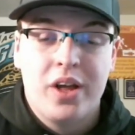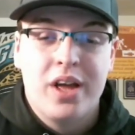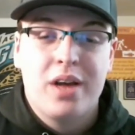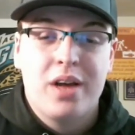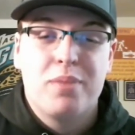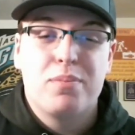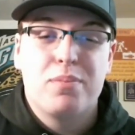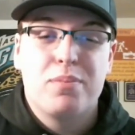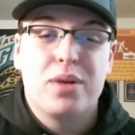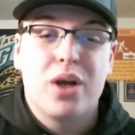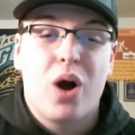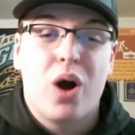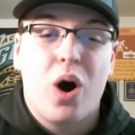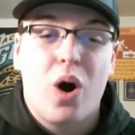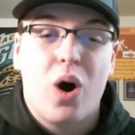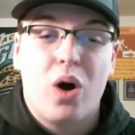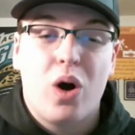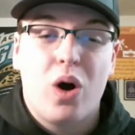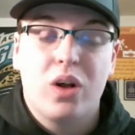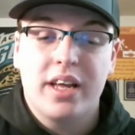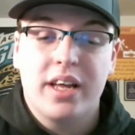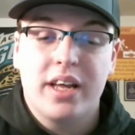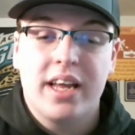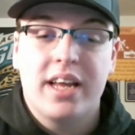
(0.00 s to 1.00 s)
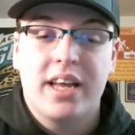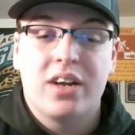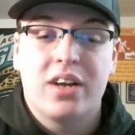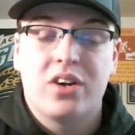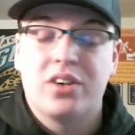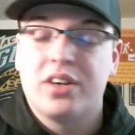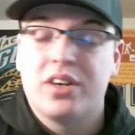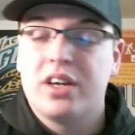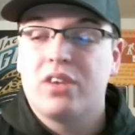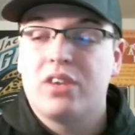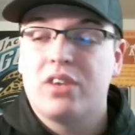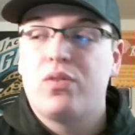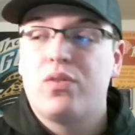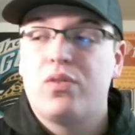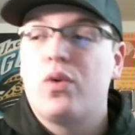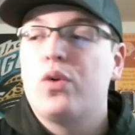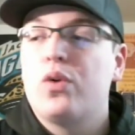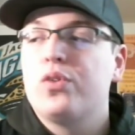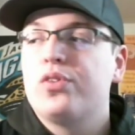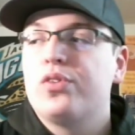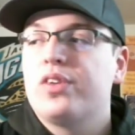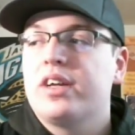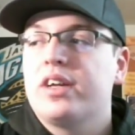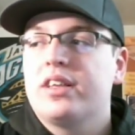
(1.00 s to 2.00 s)
be all in on Nick
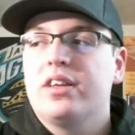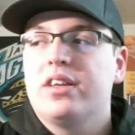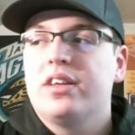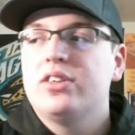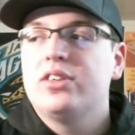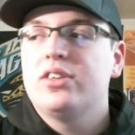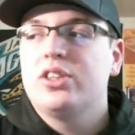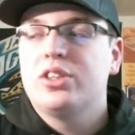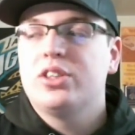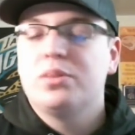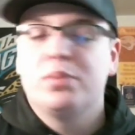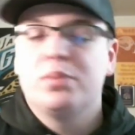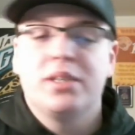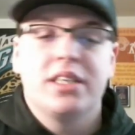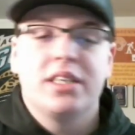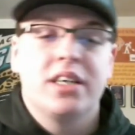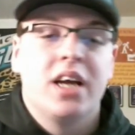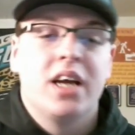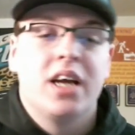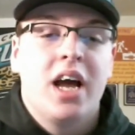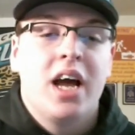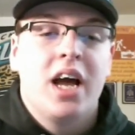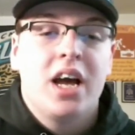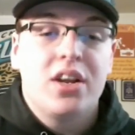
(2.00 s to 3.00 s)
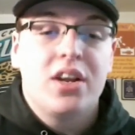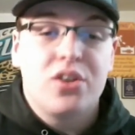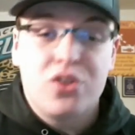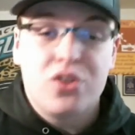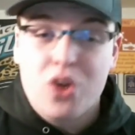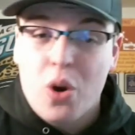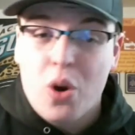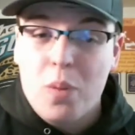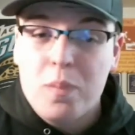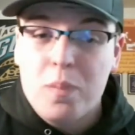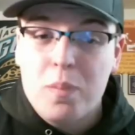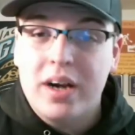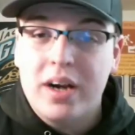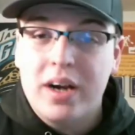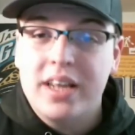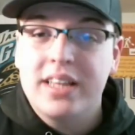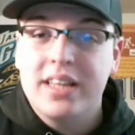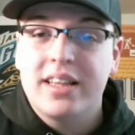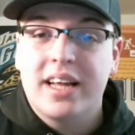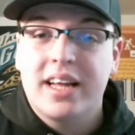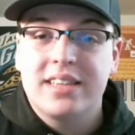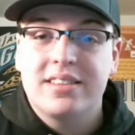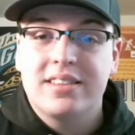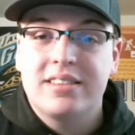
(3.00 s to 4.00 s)
Foles. Like, there should be nobody
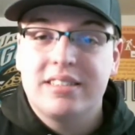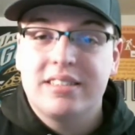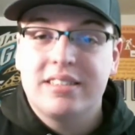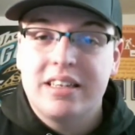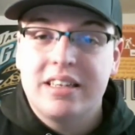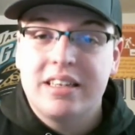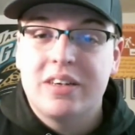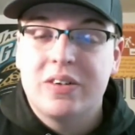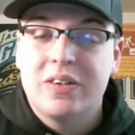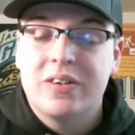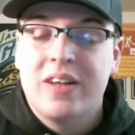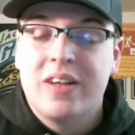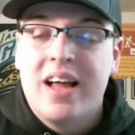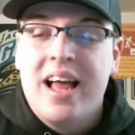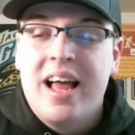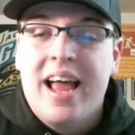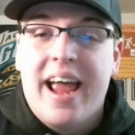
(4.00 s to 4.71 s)
that's still